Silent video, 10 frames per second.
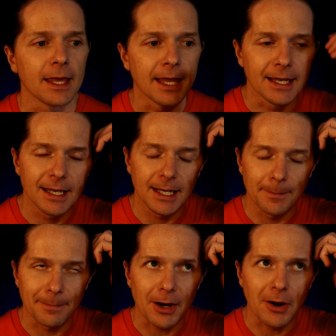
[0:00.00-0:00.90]
And
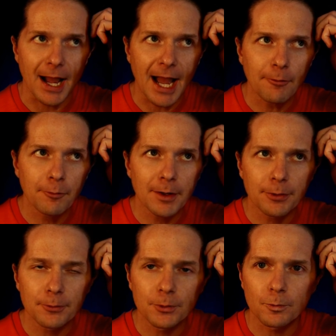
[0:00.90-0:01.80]
about halfway
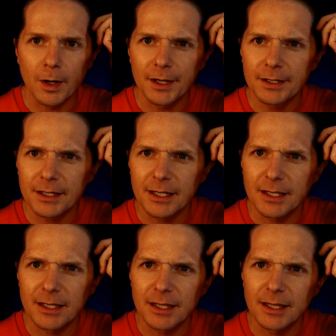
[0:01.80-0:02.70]
through the run,
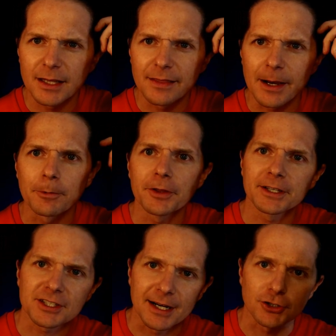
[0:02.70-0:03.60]
that really
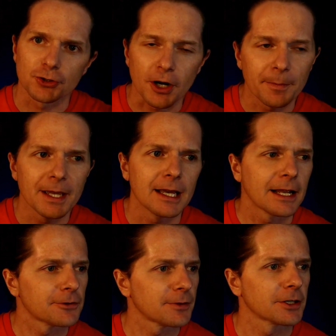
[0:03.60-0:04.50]
just kind of struck me, and
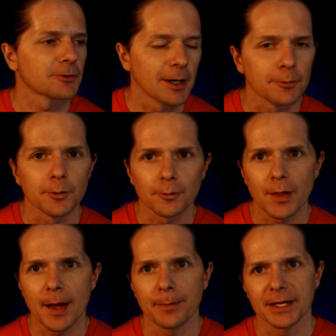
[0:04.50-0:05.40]
I was very grateful for
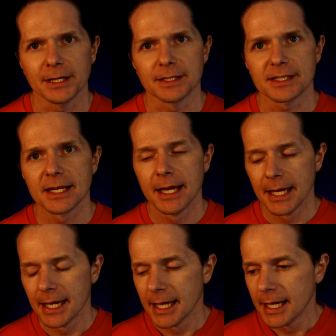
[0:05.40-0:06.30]
that, because
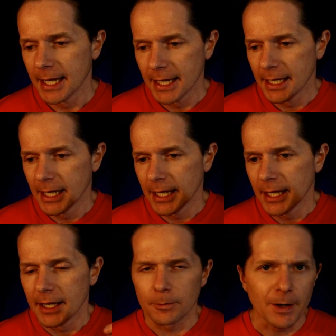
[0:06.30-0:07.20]

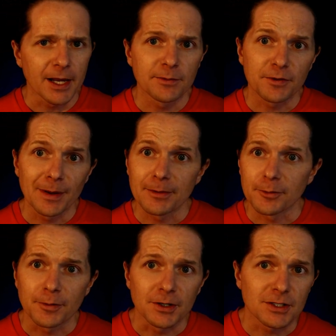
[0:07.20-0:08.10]
it rained for maybe the
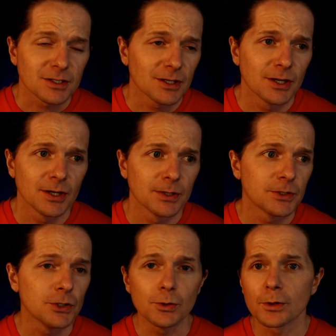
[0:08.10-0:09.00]
first
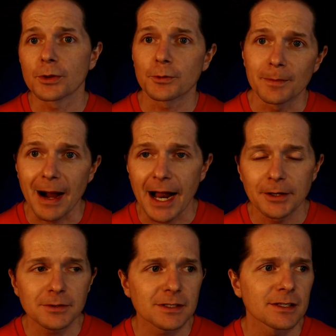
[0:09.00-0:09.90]
2 or 3
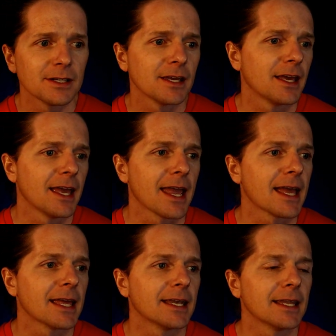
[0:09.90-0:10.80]
miles,
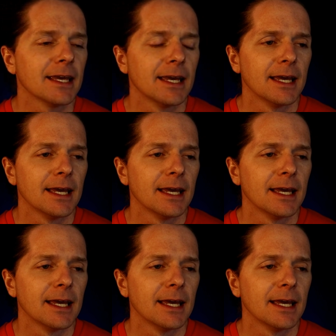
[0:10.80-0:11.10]
and